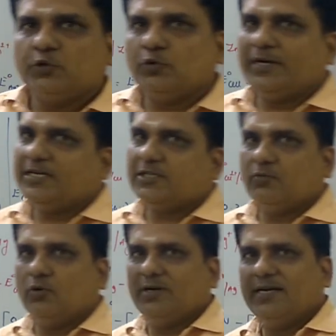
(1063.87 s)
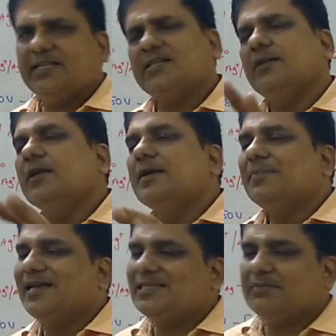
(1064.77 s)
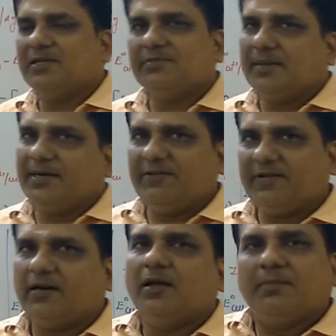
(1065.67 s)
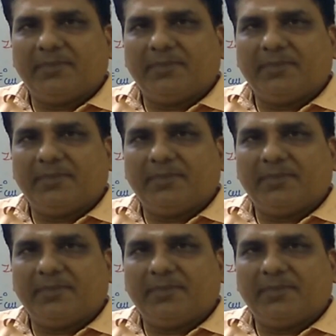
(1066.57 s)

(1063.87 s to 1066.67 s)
New edition, old edition. Page numbers may differ,